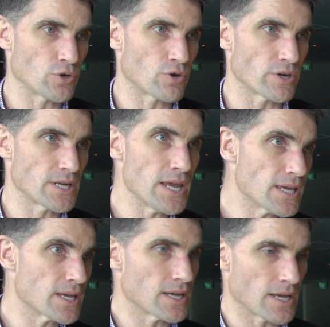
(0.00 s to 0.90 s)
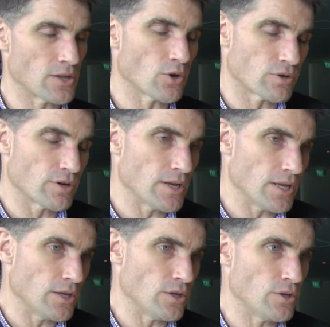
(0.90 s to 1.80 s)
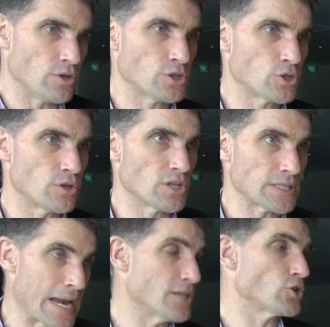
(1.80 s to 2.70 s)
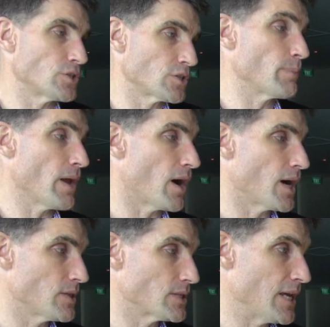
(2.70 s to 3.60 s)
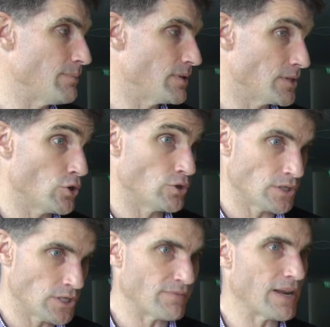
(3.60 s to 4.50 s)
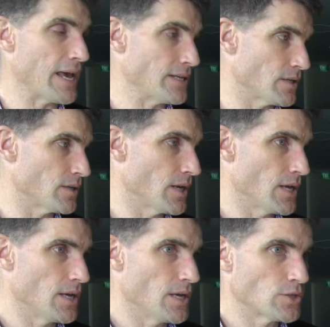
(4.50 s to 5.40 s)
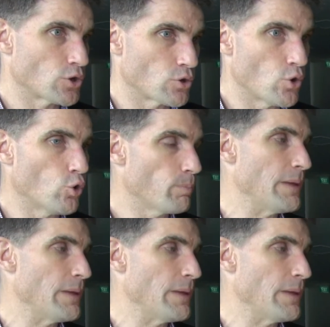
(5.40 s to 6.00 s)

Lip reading: critique, the standards should still be high in the team. You're definitely allowed to call